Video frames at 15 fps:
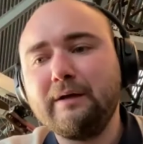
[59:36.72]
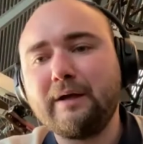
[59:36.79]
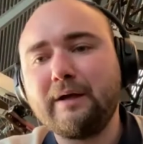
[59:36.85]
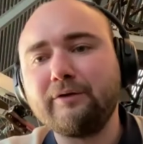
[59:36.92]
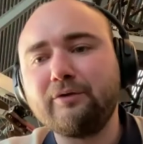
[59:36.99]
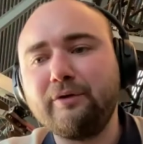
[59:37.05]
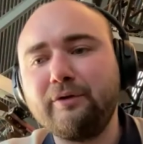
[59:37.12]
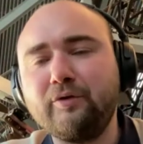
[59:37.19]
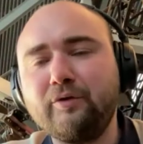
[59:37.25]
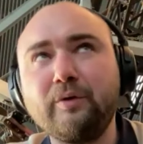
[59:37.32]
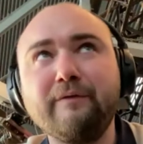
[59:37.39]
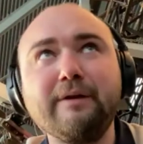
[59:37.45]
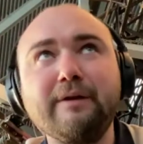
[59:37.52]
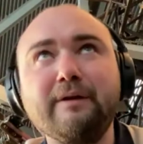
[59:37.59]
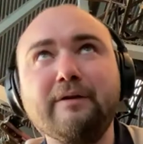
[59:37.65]

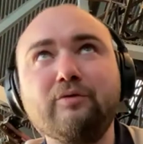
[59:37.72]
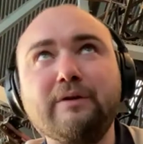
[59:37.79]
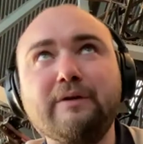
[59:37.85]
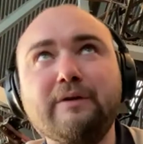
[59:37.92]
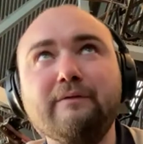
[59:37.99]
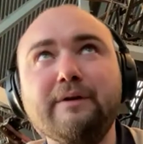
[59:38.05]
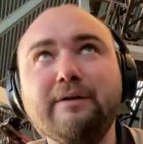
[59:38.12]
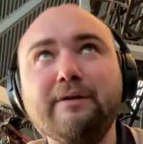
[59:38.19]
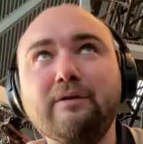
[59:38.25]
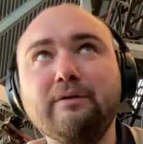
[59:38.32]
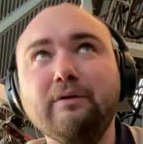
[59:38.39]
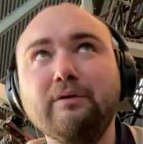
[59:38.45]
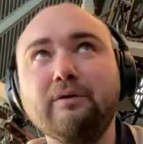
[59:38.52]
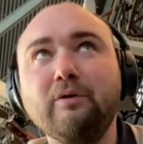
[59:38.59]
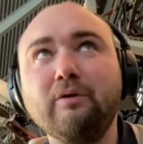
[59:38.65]
counterintuitively, intuitively, the,
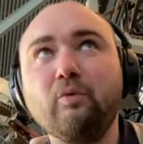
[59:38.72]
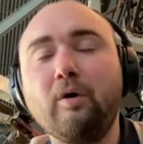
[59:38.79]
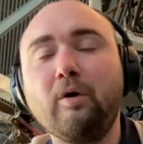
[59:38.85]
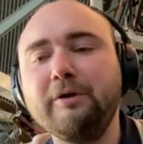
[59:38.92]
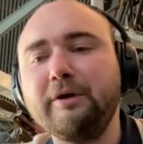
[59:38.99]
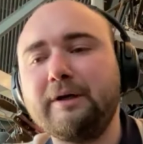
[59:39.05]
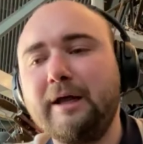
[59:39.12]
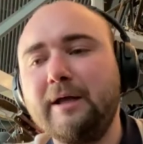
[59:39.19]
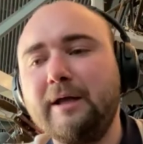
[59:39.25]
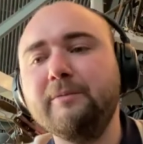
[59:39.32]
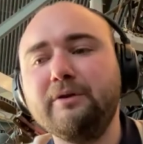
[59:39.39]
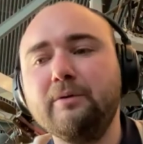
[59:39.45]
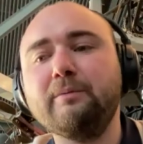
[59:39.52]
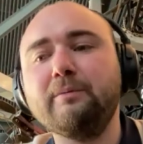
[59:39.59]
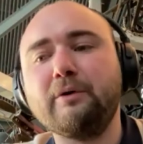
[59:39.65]
the, the warmer the
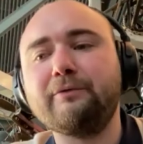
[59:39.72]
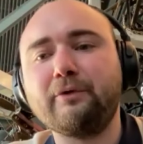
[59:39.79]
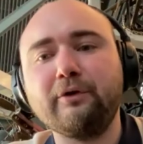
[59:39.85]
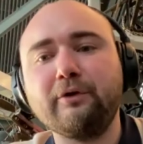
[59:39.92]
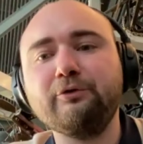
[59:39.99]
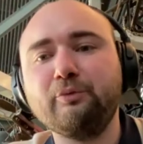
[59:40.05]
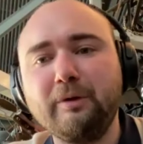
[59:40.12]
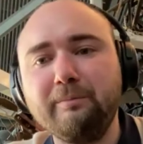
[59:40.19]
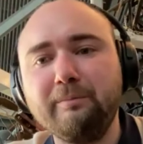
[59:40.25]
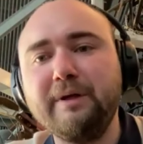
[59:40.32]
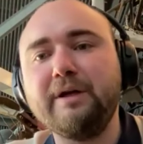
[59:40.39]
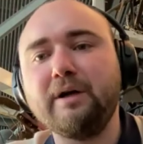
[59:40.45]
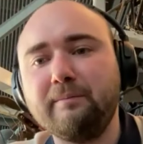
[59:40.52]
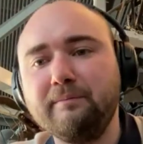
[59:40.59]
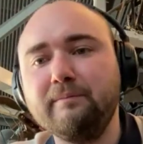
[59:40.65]
climate, the more frost will
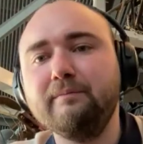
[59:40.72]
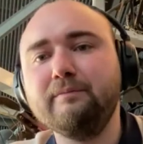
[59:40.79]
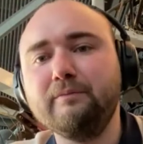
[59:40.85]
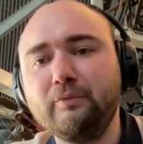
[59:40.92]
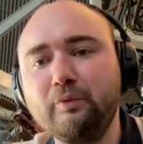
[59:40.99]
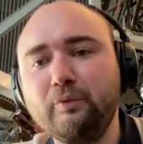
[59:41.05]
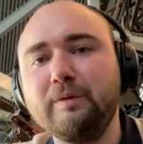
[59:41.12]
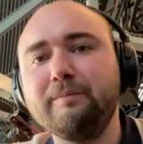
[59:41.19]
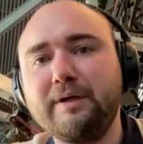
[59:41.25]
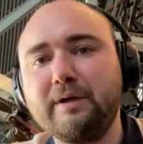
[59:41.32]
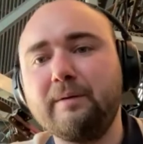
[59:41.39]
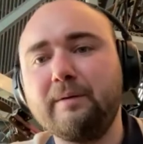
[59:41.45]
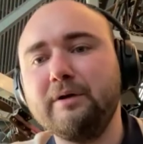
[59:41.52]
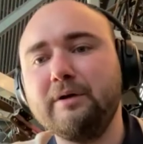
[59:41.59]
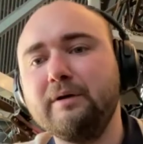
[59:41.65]
become will
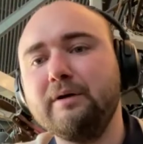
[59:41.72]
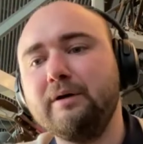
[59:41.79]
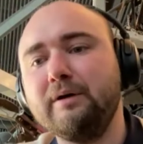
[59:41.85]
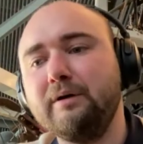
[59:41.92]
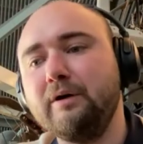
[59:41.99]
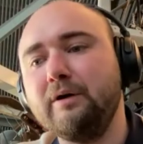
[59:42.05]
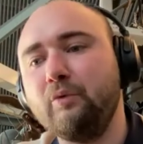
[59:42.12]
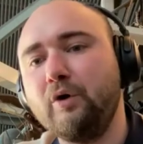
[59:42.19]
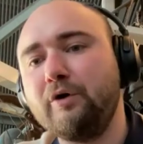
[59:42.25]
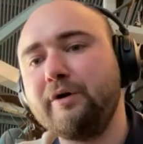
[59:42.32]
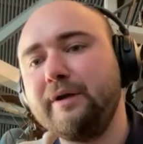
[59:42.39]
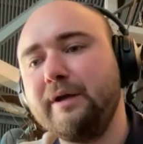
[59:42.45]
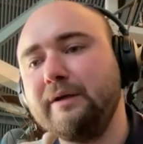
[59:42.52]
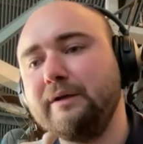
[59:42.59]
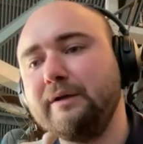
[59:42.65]
become a, a
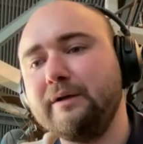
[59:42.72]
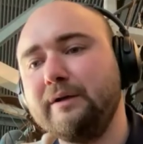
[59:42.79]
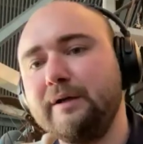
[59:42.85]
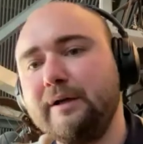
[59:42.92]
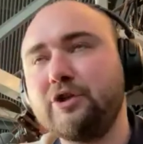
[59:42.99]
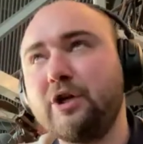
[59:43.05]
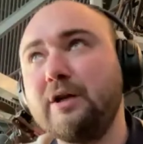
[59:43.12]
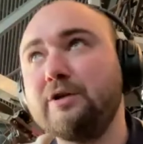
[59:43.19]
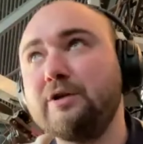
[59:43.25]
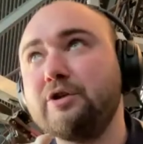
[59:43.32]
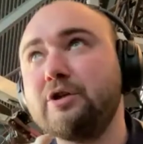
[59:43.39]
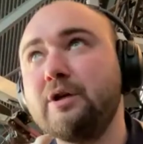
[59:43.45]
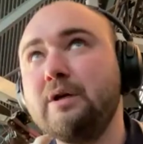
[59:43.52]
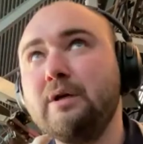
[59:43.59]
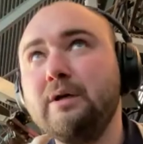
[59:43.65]
worry and a, and a
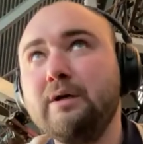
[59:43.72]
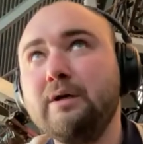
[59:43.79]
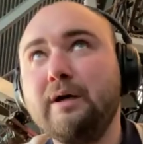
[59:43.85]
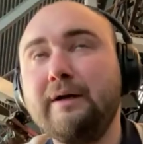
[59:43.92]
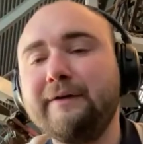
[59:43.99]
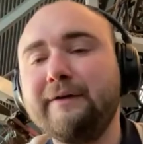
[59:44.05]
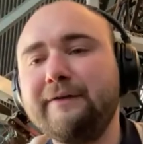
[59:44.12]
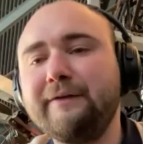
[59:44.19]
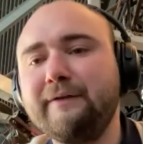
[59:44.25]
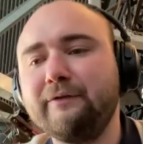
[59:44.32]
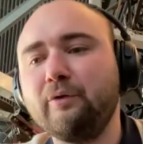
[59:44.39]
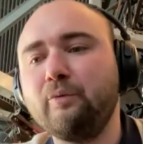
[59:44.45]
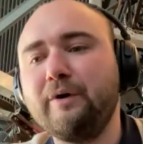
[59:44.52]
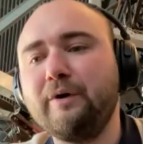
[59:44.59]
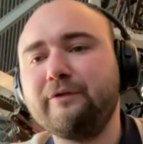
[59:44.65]
challenge. Alsace is
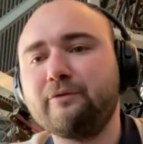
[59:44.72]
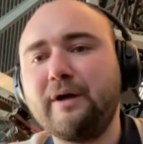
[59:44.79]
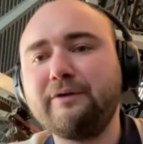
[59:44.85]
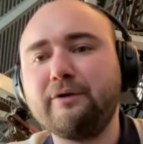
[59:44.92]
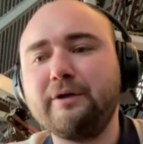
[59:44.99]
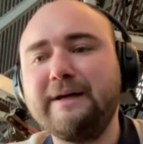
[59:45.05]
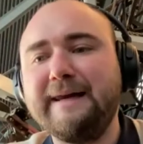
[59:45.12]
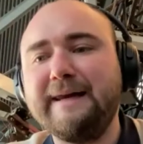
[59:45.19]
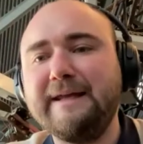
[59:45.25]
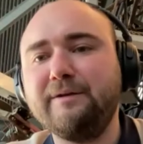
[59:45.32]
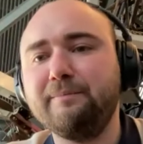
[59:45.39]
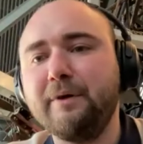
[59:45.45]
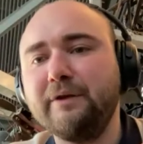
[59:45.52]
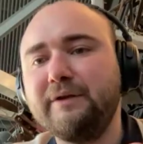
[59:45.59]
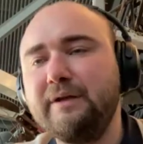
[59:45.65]
always rather a
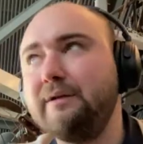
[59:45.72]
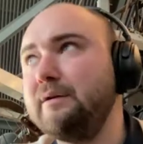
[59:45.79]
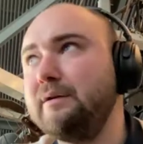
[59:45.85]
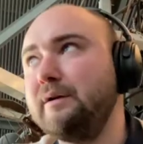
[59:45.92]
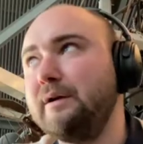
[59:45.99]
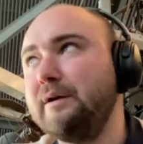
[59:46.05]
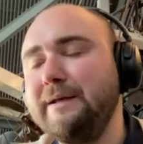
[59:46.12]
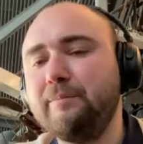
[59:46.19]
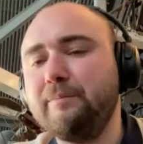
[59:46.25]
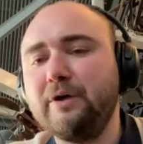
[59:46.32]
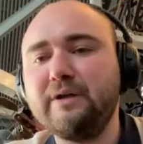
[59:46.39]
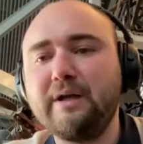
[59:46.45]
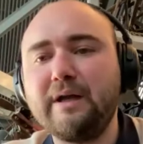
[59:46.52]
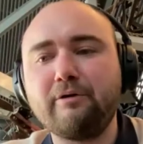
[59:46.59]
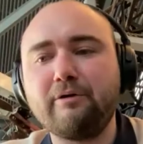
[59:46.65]
late budding a late
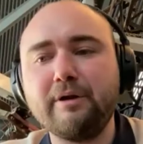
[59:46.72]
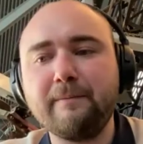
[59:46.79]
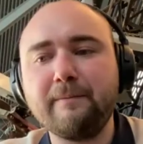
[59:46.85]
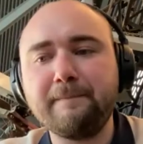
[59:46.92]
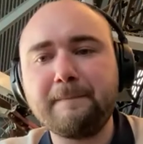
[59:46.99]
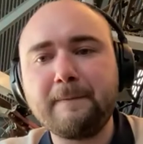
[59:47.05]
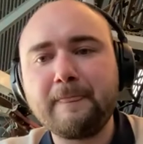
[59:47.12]
budding area